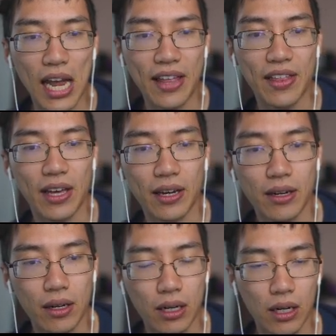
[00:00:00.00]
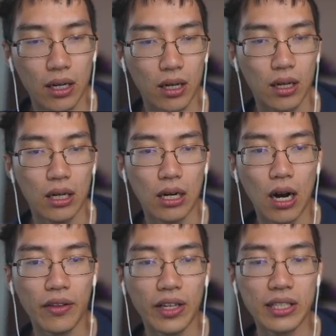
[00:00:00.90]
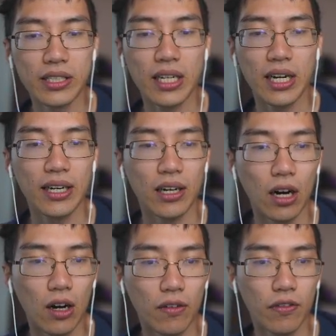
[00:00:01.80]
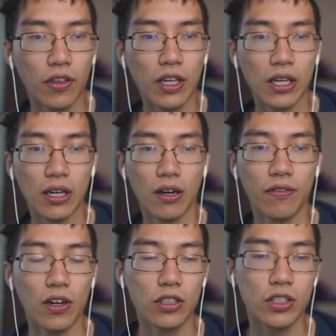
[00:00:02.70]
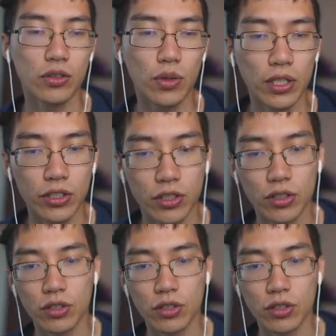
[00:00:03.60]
then on the inside of the functions and questions,